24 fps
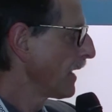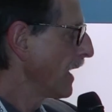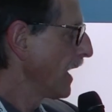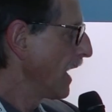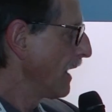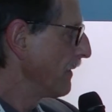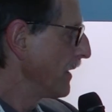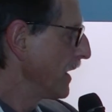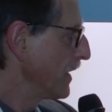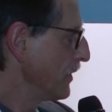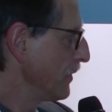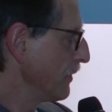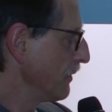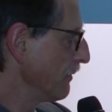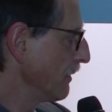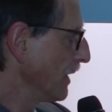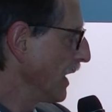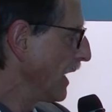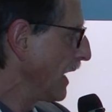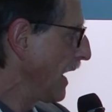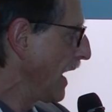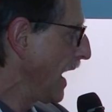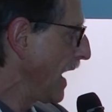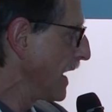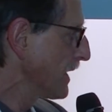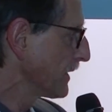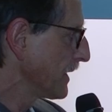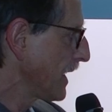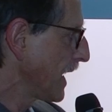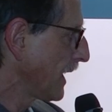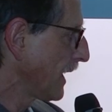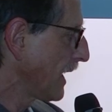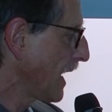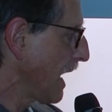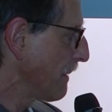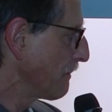and then you, as
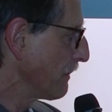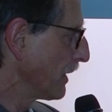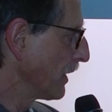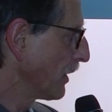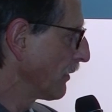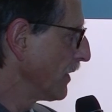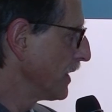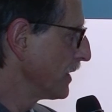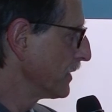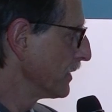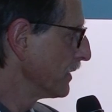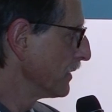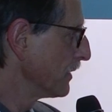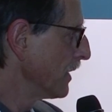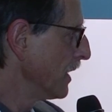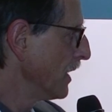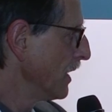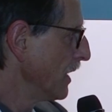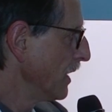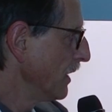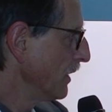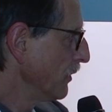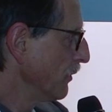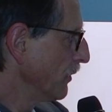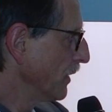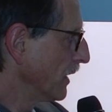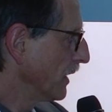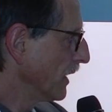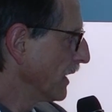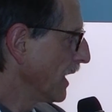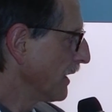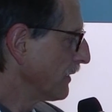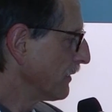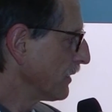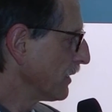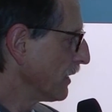that gap increases, you can
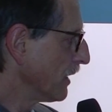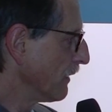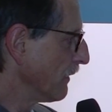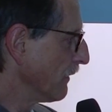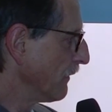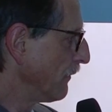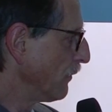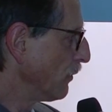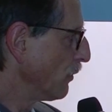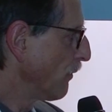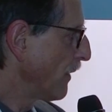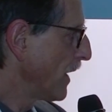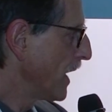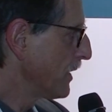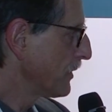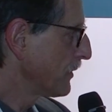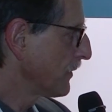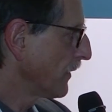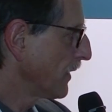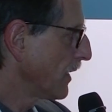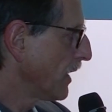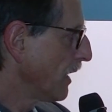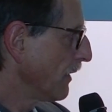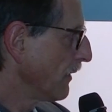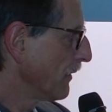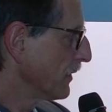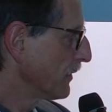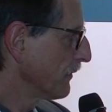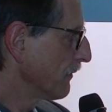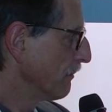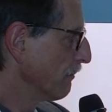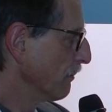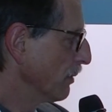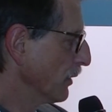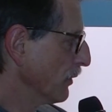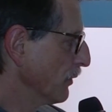get the full range of colors
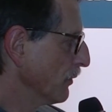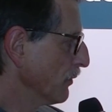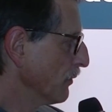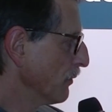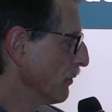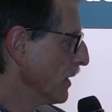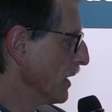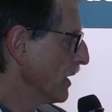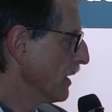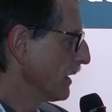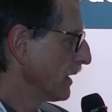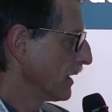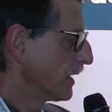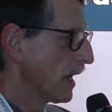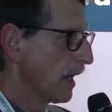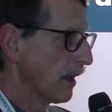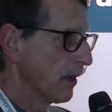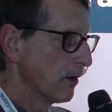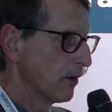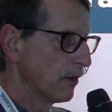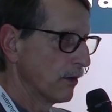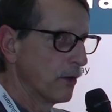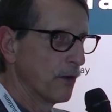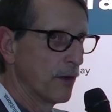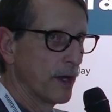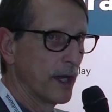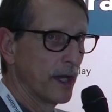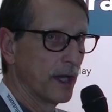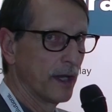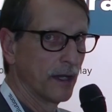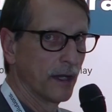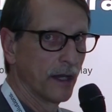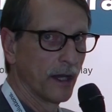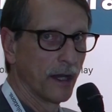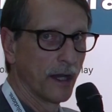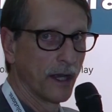from blue, yellow,
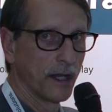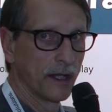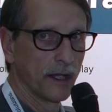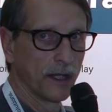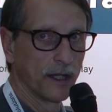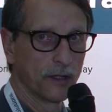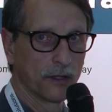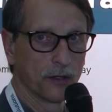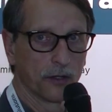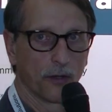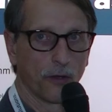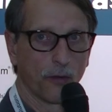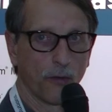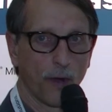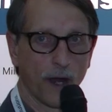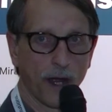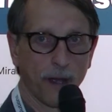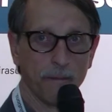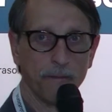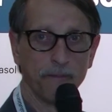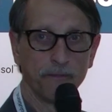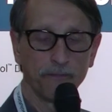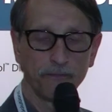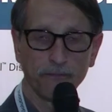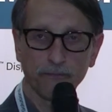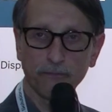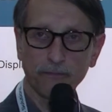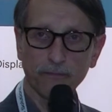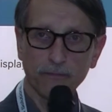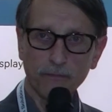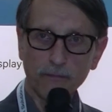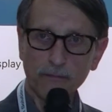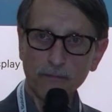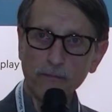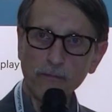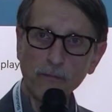green, and the, into the red.
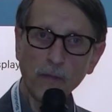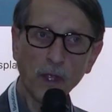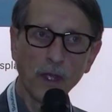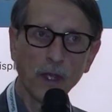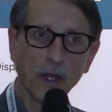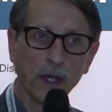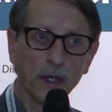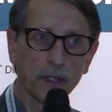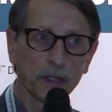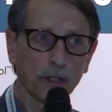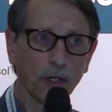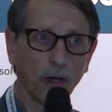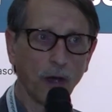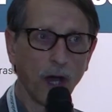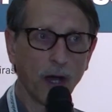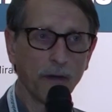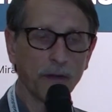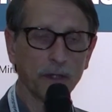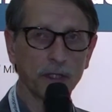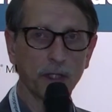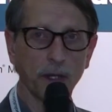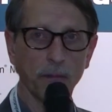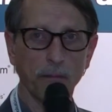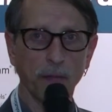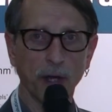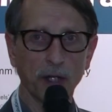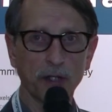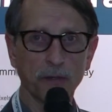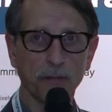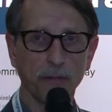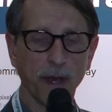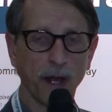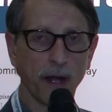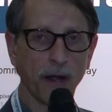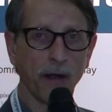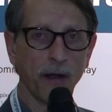So obviously,
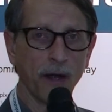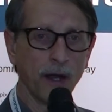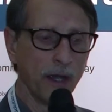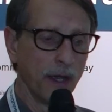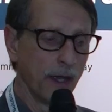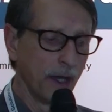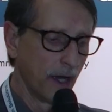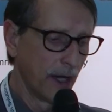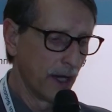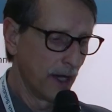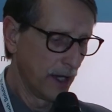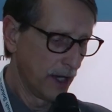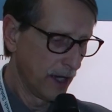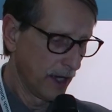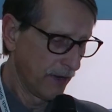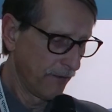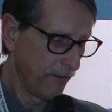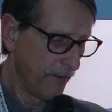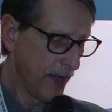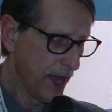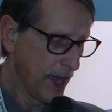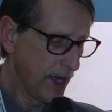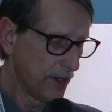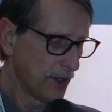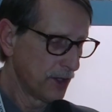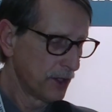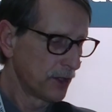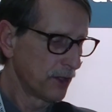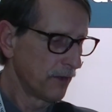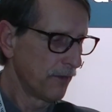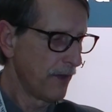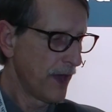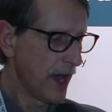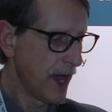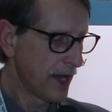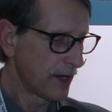much better uh, advantages
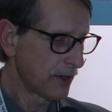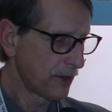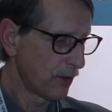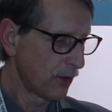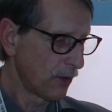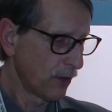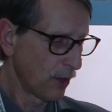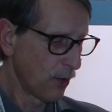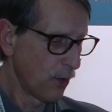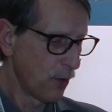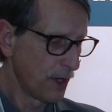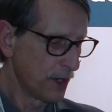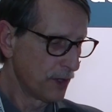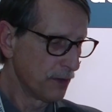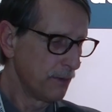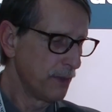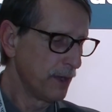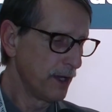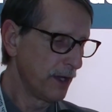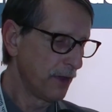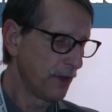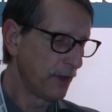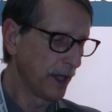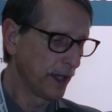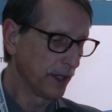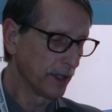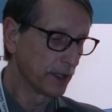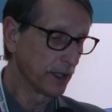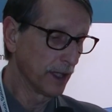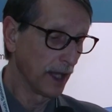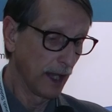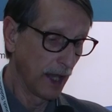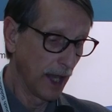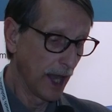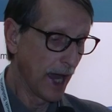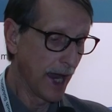of that are going to be things
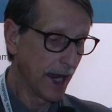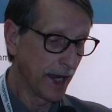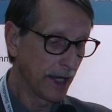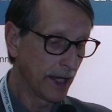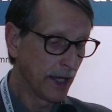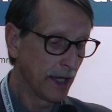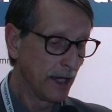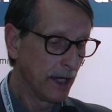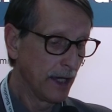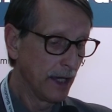like